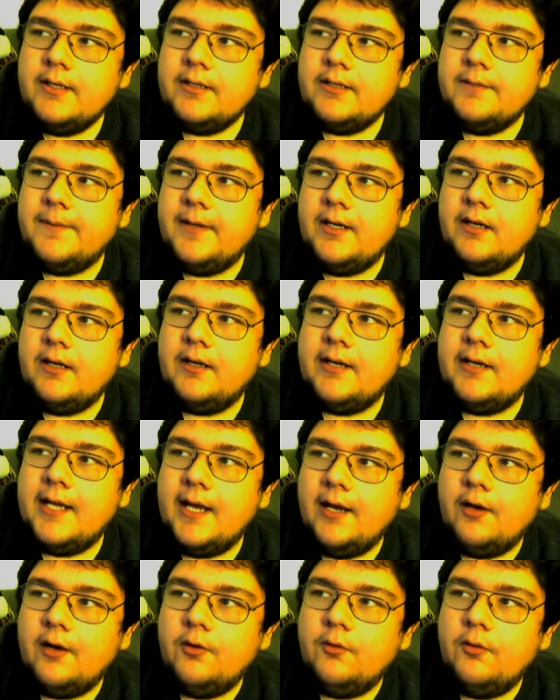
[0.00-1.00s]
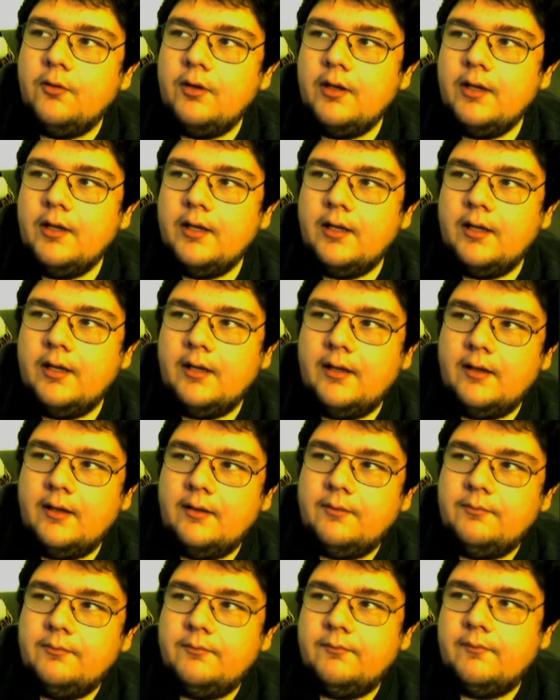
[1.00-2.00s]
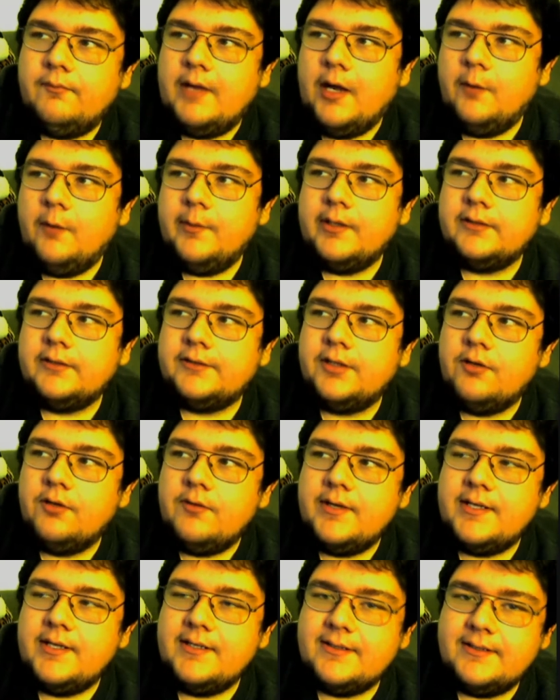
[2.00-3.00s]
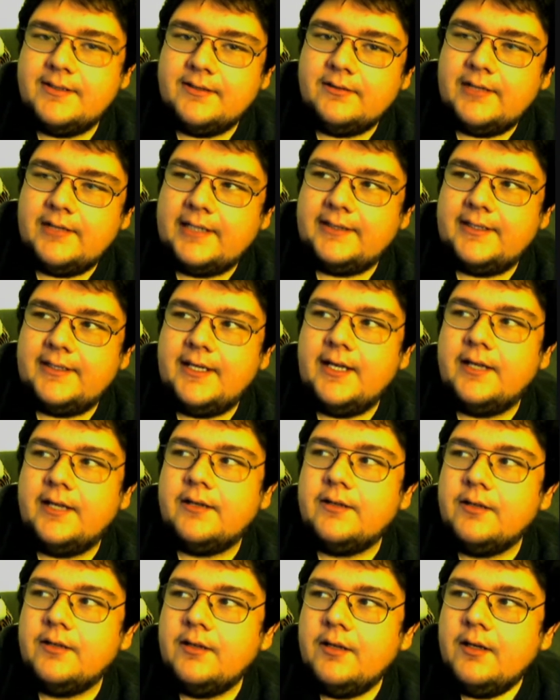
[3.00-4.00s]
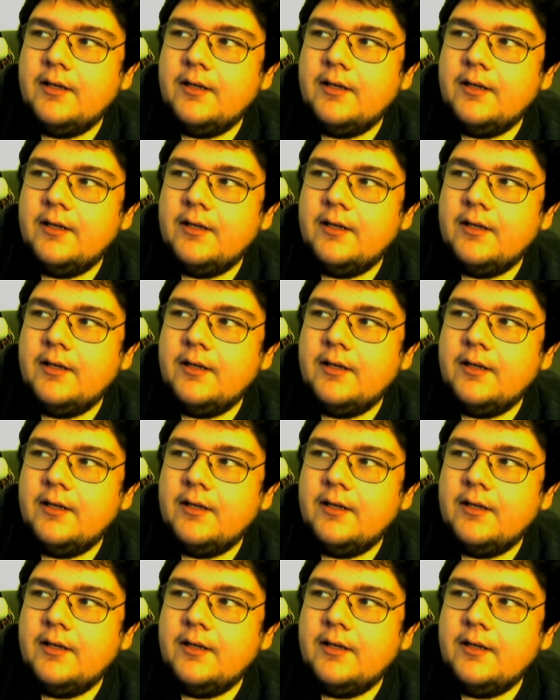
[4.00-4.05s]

depending on how well Toad is still at the end,